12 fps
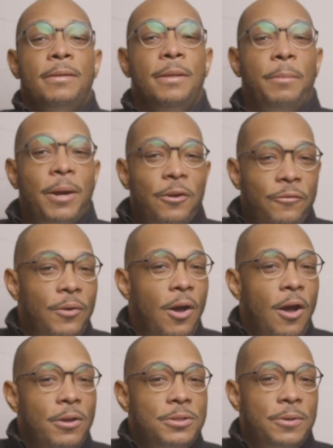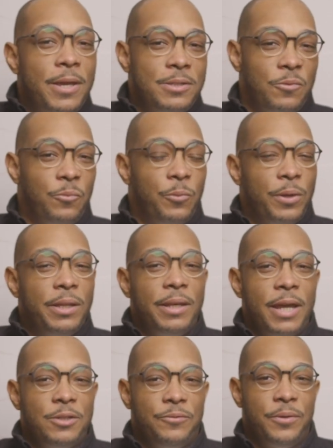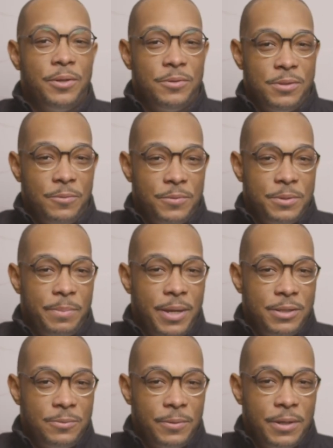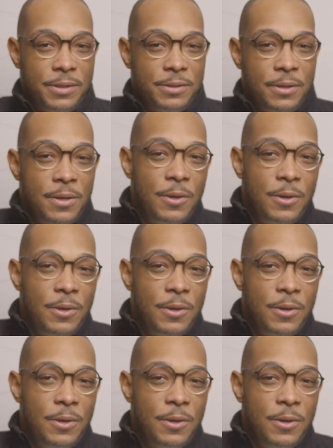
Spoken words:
The microphone also has a really nice frequency response range,